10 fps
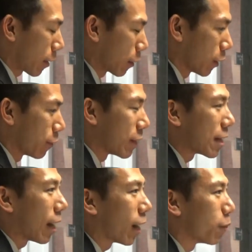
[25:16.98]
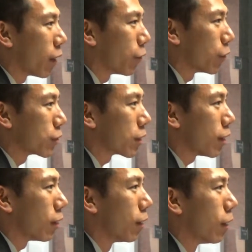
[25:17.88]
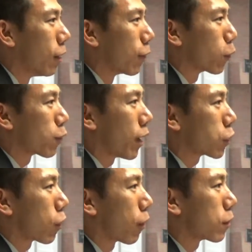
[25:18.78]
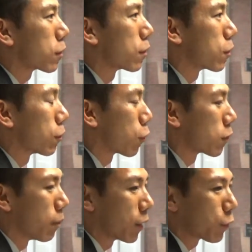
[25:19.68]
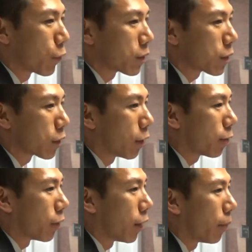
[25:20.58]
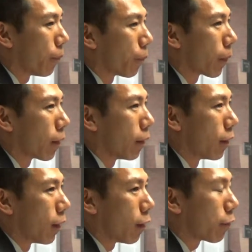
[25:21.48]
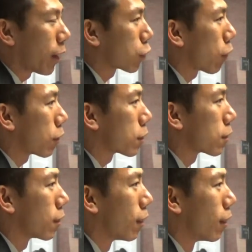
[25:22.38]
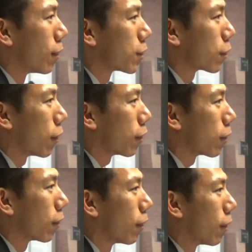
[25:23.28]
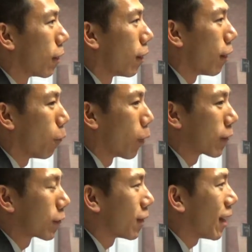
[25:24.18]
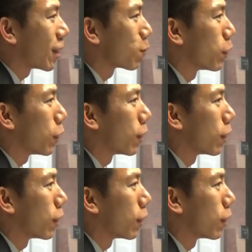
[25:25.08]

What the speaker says: lived and died by those flashcards. So in terms of midterms and stuff, flashcards, study, wait till the last minute.